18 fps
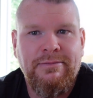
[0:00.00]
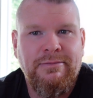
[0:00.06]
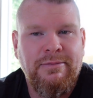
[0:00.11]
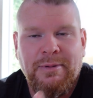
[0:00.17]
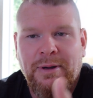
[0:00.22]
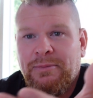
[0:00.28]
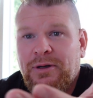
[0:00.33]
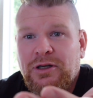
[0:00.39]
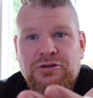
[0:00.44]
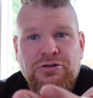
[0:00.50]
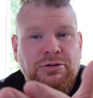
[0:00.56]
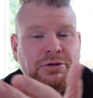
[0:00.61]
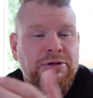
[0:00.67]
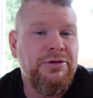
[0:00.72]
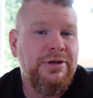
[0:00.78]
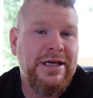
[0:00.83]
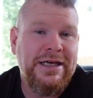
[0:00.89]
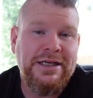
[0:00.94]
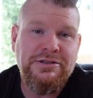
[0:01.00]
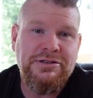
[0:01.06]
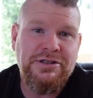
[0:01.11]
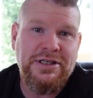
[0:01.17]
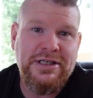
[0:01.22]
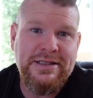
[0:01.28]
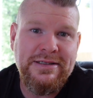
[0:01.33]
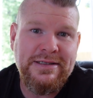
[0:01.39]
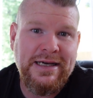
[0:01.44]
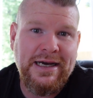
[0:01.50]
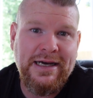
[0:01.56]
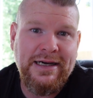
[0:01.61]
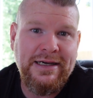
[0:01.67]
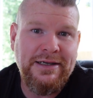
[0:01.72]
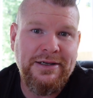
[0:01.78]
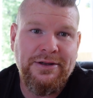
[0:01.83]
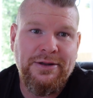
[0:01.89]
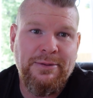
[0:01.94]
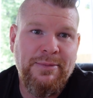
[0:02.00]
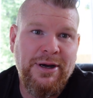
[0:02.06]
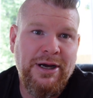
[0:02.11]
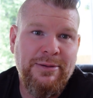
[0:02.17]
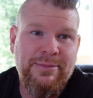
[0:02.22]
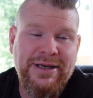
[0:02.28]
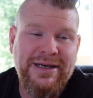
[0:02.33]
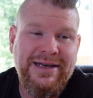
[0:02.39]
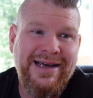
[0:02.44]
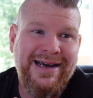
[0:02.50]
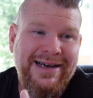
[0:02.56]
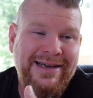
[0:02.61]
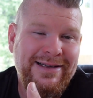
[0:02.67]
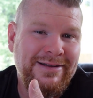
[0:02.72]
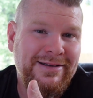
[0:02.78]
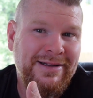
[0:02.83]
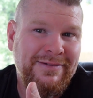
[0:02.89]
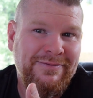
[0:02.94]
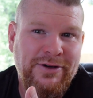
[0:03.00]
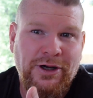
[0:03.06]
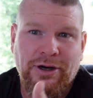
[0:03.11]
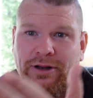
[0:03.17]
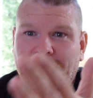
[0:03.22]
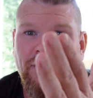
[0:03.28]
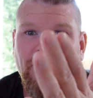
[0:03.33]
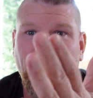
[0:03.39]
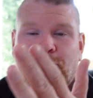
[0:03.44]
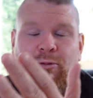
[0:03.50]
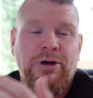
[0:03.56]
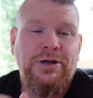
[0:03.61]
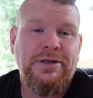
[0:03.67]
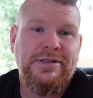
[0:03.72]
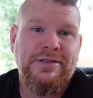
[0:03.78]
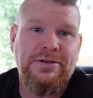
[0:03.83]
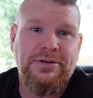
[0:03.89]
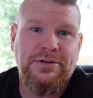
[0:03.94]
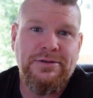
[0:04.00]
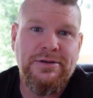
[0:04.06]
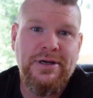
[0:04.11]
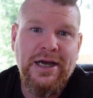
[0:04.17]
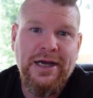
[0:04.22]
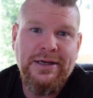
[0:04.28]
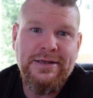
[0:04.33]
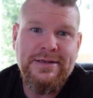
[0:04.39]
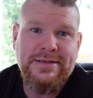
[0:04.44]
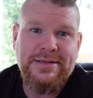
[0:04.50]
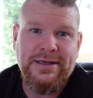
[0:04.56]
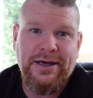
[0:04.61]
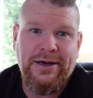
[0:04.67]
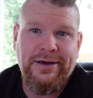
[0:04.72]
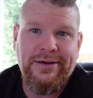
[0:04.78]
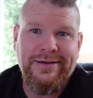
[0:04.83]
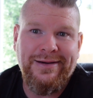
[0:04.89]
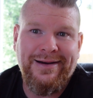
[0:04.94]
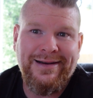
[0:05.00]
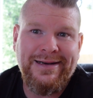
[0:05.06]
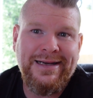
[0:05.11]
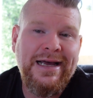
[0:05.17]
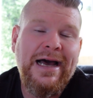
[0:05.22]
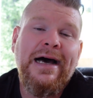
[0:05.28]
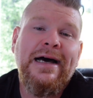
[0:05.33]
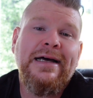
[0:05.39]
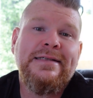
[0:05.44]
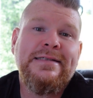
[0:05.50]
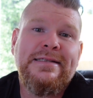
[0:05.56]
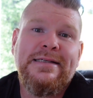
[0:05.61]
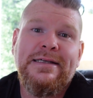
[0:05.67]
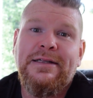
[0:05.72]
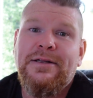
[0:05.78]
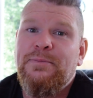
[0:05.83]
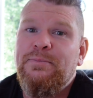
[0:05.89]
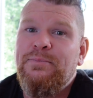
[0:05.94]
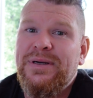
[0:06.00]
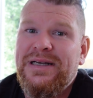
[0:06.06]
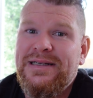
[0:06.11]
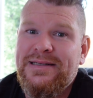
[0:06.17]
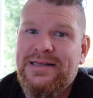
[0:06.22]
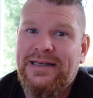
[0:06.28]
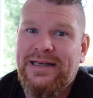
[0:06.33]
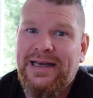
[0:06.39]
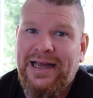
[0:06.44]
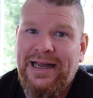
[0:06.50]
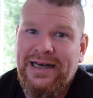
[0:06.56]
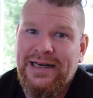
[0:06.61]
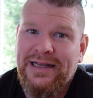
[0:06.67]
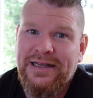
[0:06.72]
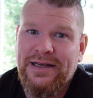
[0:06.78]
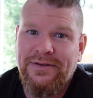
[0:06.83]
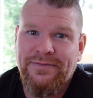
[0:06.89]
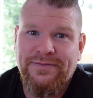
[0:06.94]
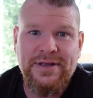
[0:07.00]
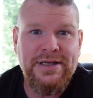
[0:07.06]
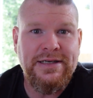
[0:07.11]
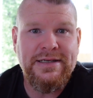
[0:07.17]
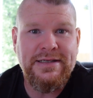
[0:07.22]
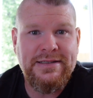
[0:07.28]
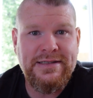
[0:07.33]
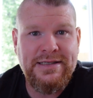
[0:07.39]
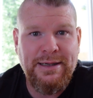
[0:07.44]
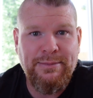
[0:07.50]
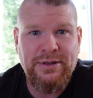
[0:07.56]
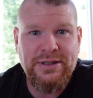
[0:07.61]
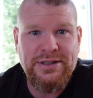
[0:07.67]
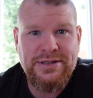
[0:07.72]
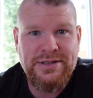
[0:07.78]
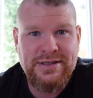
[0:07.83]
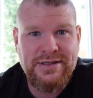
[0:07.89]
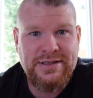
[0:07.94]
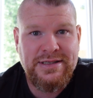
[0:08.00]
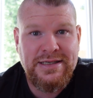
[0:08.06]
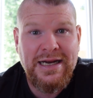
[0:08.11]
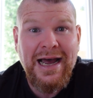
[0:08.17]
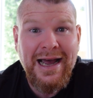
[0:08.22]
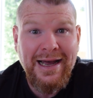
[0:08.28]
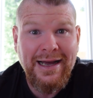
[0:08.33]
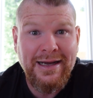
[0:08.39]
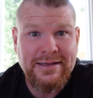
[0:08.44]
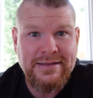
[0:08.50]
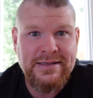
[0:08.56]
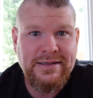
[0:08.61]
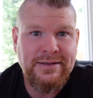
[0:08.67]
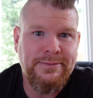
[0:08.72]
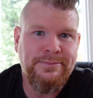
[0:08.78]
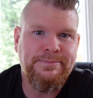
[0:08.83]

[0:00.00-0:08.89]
I'm not sure who the engineers are at the moment. They've got a lot of work to do, so I can't see them beating any of the established stars.